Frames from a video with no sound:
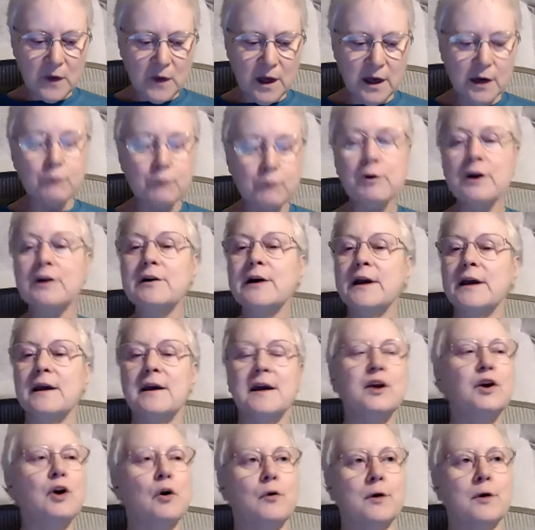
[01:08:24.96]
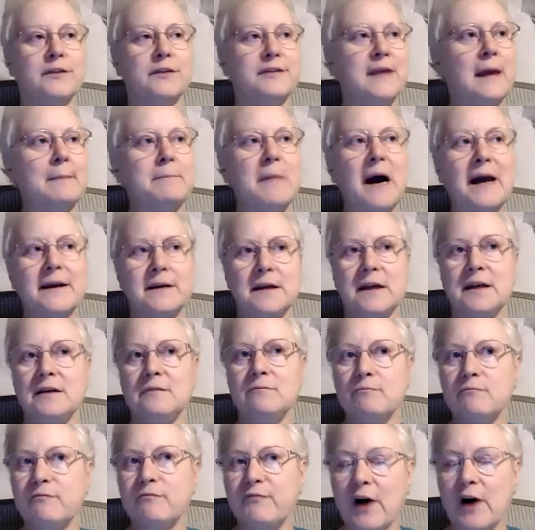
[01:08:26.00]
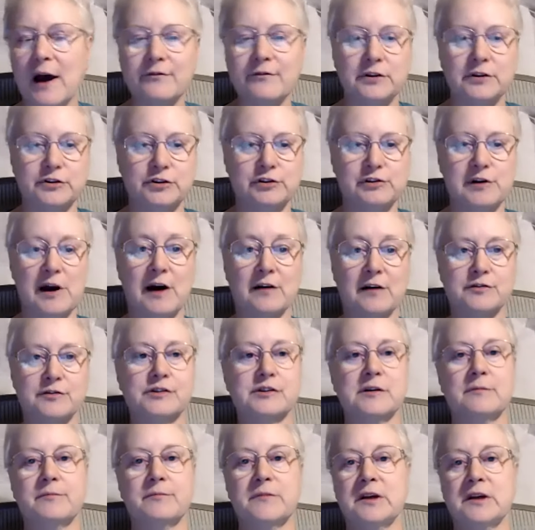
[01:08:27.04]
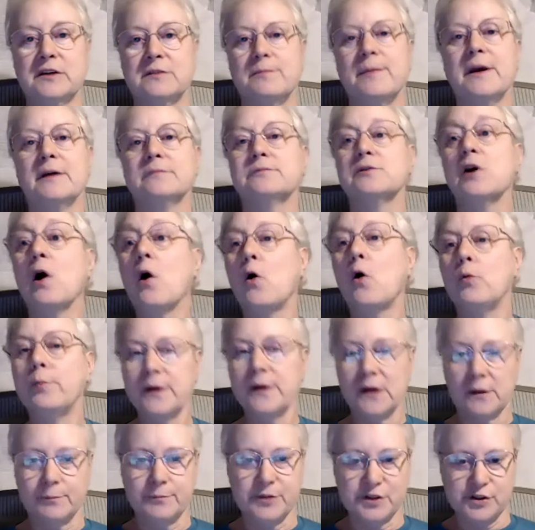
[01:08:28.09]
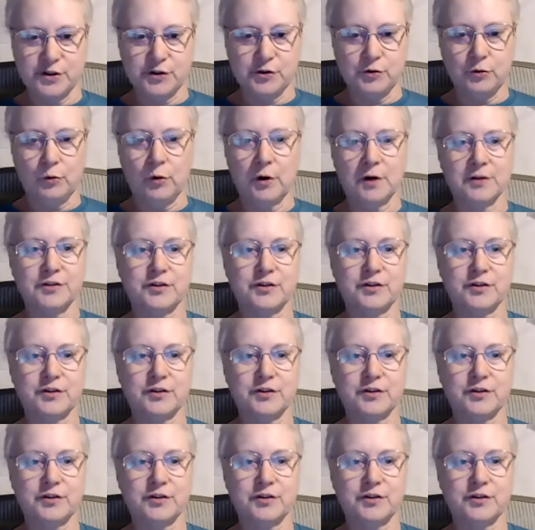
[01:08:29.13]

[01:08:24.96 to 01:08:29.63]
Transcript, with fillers: it really, you know, they might need $500 or something to be able to open up a store.